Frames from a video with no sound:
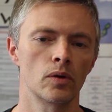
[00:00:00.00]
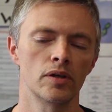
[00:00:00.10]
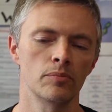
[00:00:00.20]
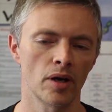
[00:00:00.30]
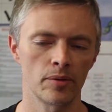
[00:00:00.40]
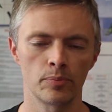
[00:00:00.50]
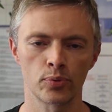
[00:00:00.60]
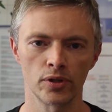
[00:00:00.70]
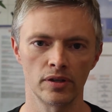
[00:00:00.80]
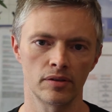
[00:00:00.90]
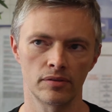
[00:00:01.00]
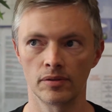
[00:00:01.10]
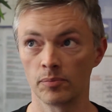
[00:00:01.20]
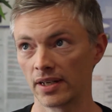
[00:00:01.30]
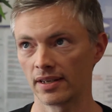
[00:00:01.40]
in
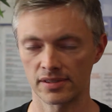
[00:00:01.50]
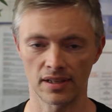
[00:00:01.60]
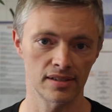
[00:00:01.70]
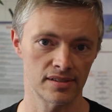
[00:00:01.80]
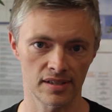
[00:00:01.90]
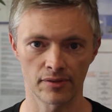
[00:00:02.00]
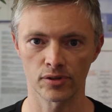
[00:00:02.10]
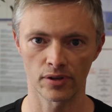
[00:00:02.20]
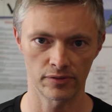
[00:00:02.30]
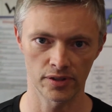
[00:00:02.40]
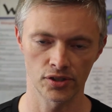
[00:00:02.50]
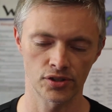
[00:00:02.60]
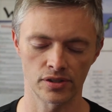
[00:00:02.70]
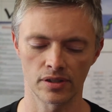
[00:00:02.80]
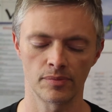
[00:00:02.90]
my next classes after I
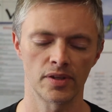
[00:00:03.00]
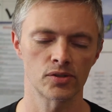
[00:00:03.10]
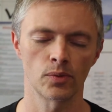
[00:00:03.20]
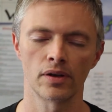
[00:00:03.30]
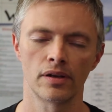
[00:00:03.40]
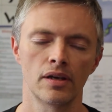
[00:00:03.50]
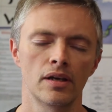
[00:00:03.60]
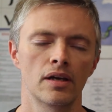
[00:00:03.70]
finished this one,